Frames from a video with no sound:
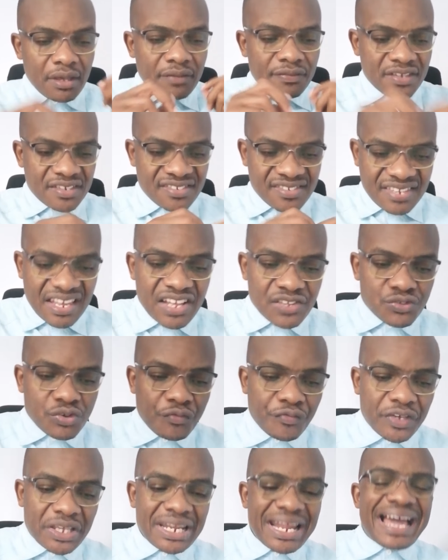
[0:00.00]
the sons
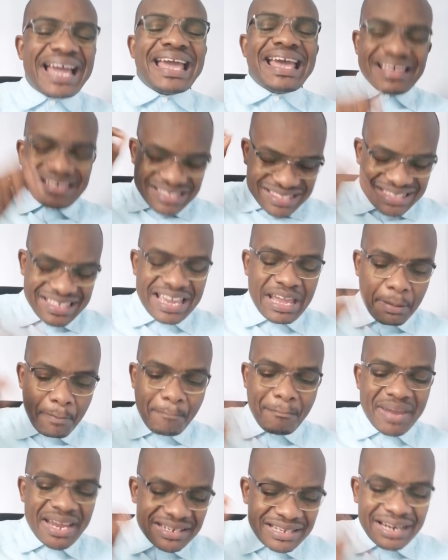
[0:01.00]
of Eli, they
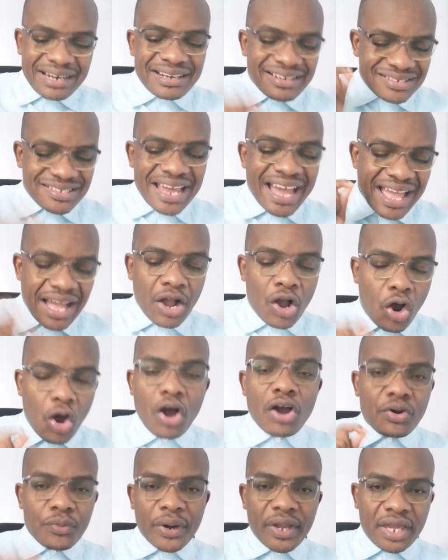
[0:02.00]
made an entire
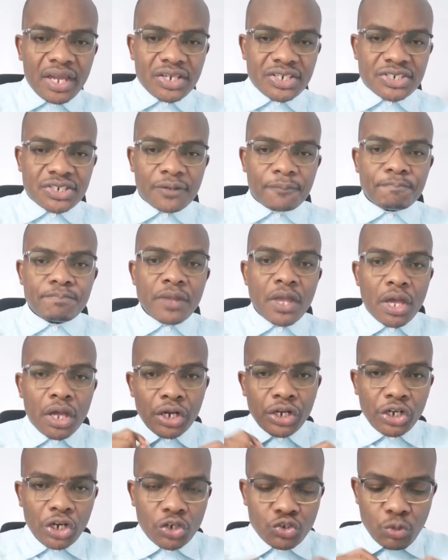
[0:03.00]
congregation
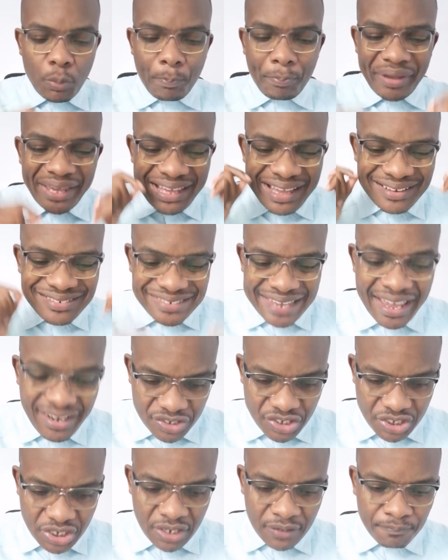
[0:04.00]
not to pay
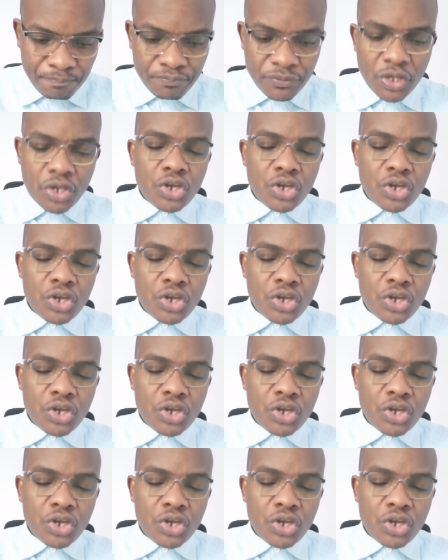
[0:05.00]
attention